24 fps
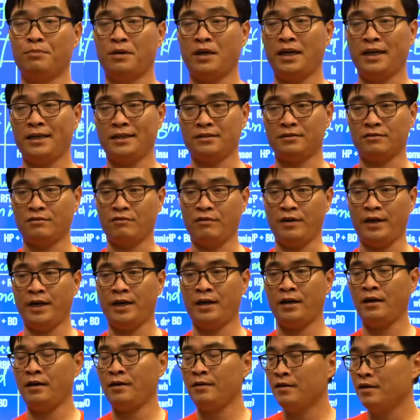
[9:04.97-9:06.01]
place
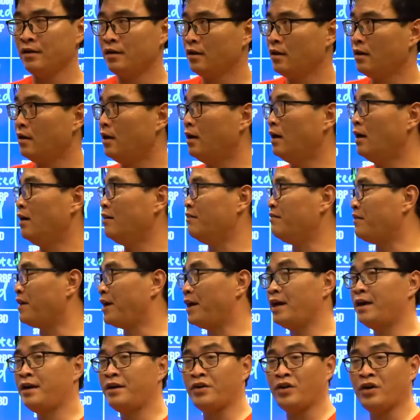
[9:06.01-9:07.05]
where
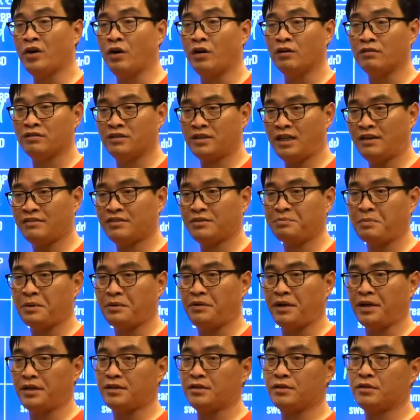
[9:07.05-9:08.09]
your self
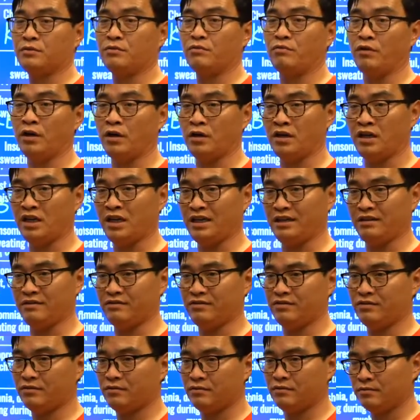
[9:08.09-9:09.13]
spirit will live,
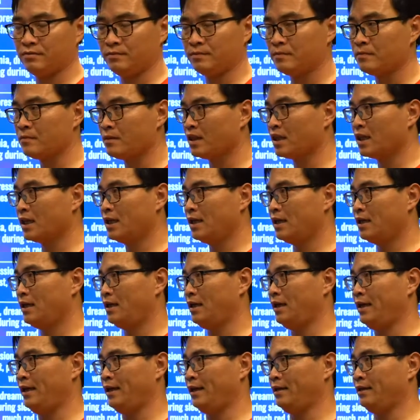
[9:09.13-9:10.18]

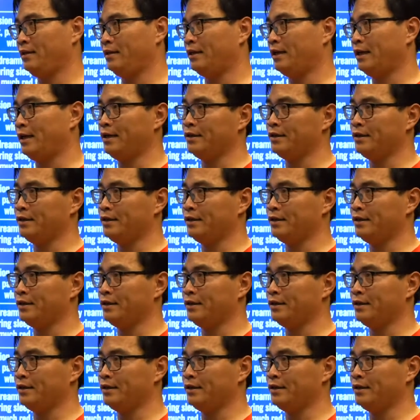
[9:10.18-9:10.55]
and